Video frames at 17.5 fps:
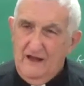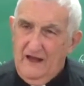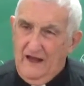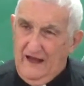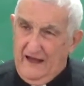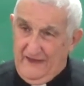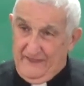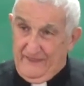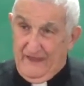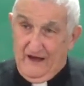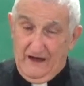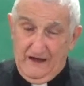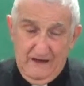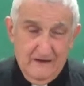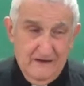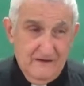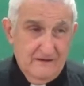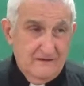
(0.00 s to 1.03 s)
And now,
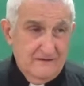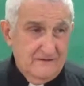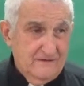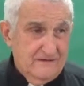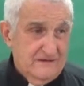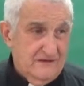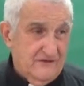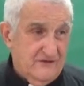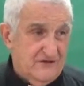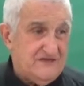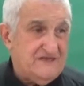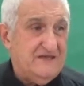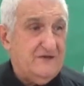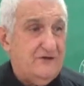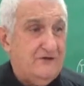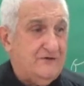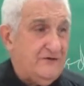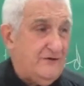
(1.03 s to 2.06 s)
in the
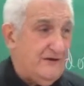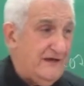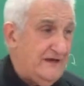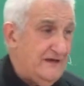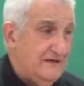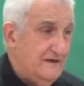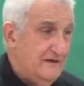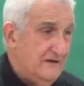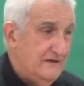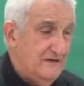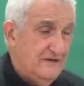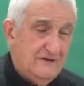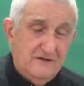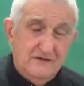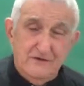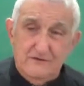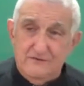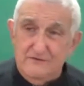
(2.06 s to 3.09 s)
2nd grade,
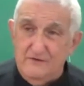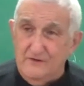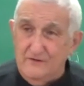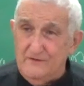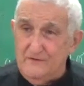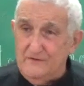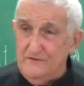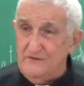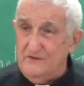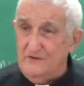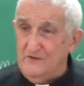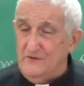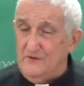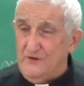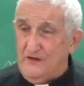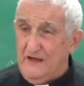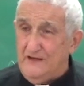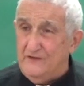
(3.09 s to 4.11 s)

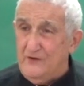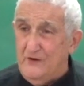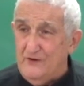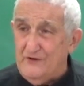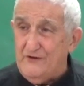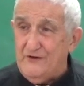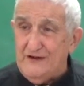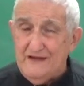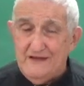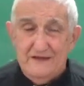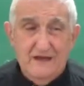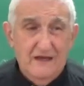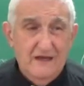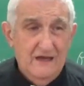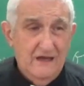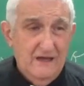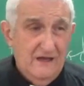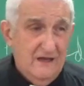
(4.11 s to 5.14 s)
in 3rd grade,
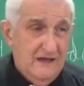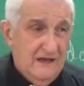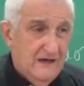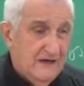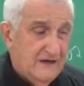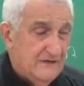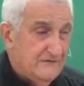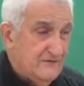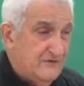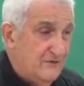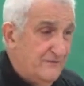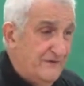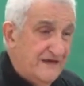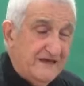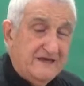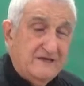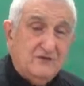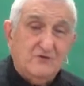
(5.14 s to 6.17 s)
you
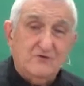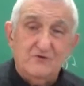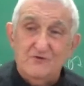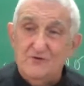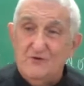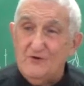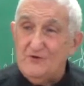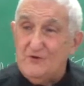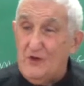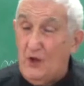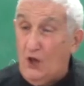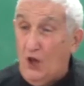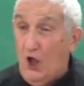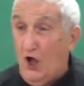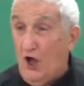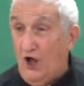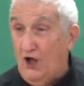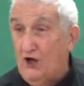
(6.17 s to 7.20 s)
begin to know the
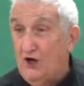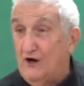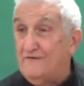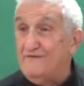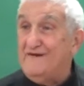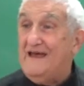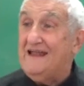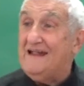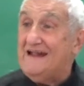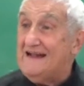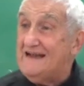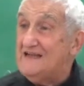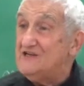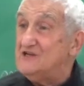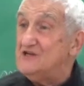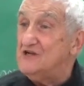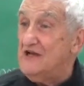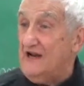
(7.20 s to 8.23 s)
law of
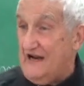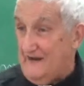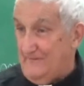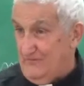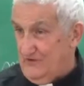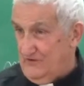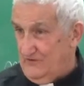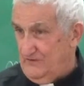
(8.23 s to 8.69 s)
English grammar.